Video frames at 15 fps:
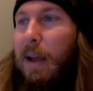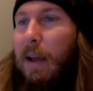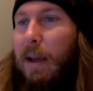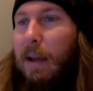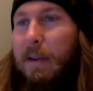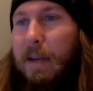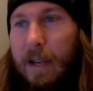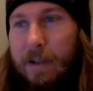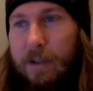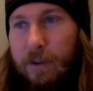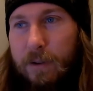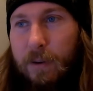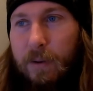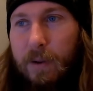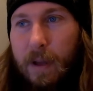nature
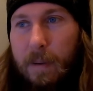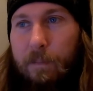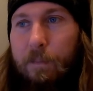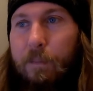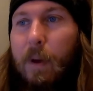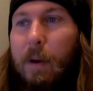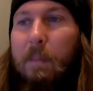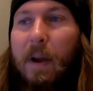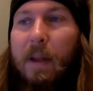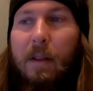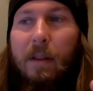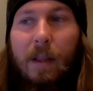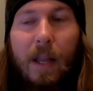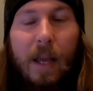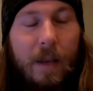to them. But by
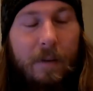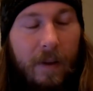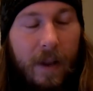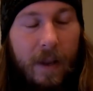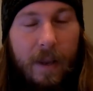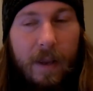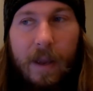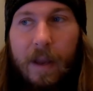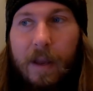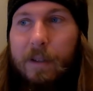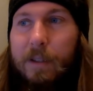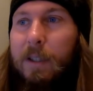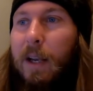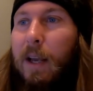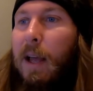the late Viking
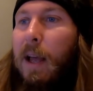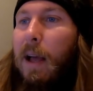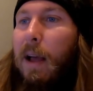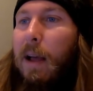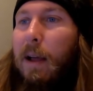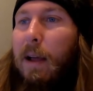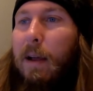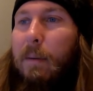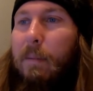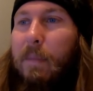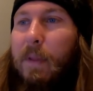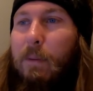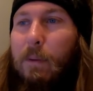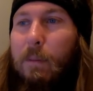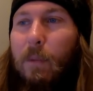Age,
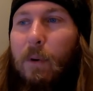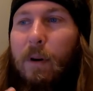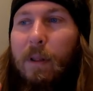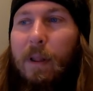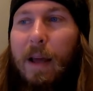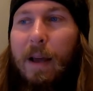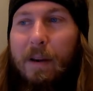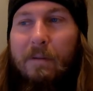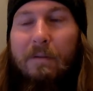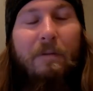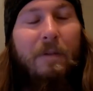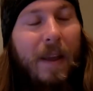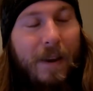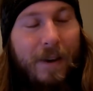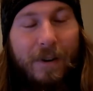they were more like
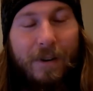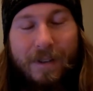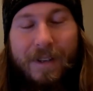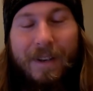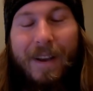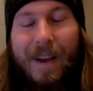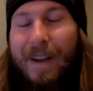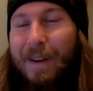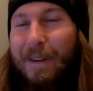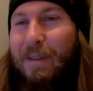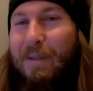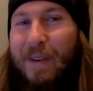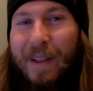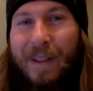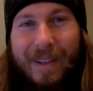fakers and kind of the
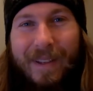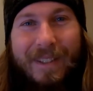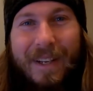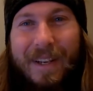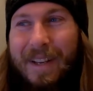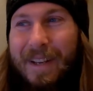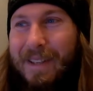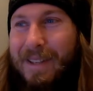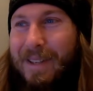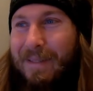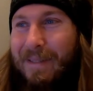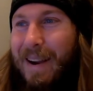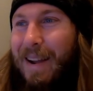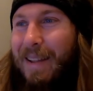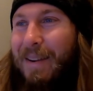village idiots
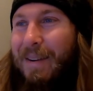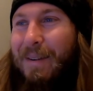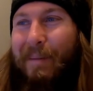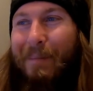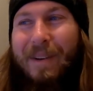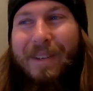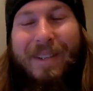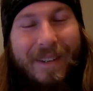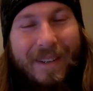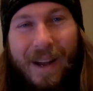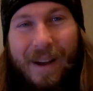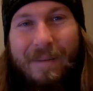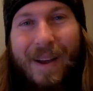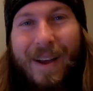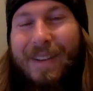around. They were a bunch of
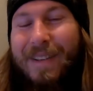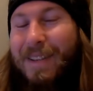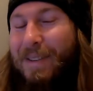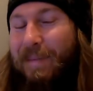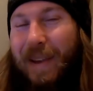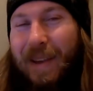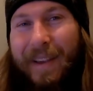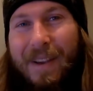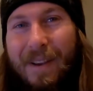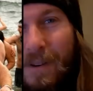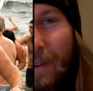dumbasses making